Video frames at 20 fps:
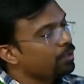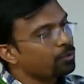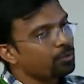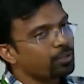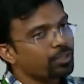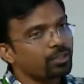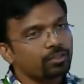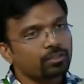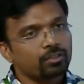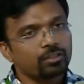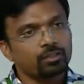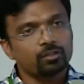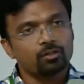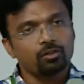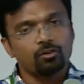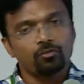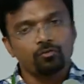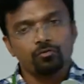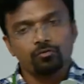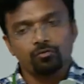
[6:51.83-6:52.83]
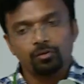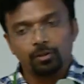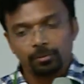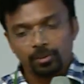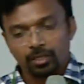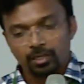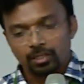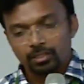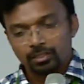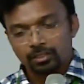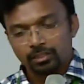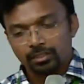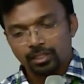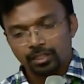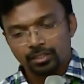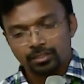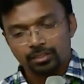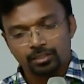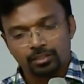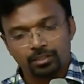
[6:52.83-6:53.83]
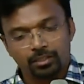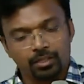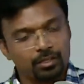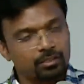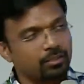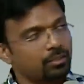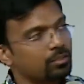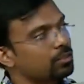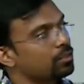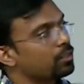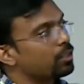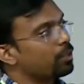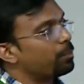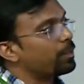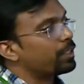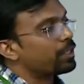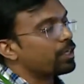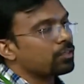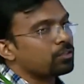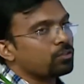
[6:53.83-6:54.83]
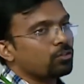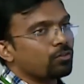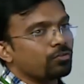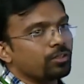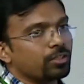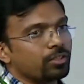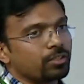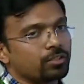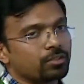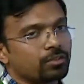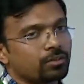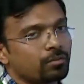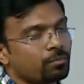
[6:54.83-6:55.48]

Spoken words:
you can think of Flipkart's data center as replicas of this.